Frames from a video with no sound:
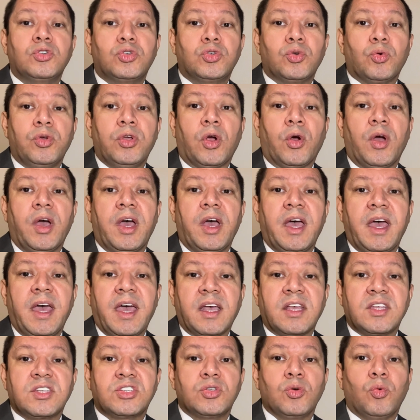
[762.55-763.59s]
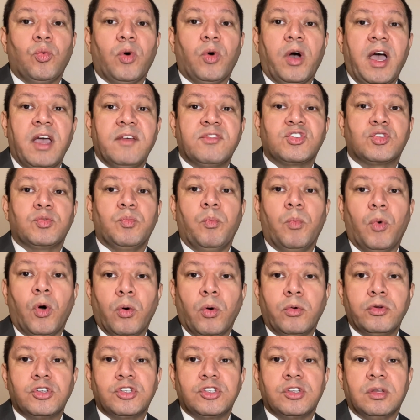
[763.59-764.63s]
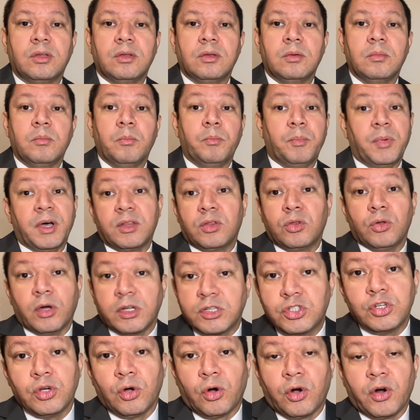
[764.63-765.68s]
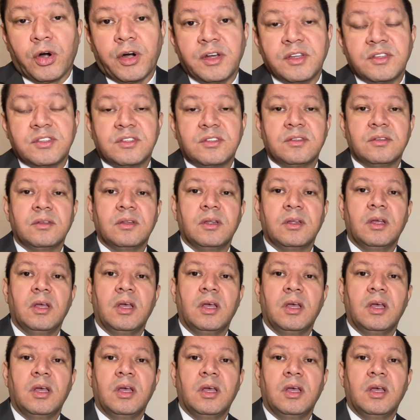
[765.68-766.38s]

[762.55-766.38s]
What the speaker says: to your ex-wife's motion, but not yours,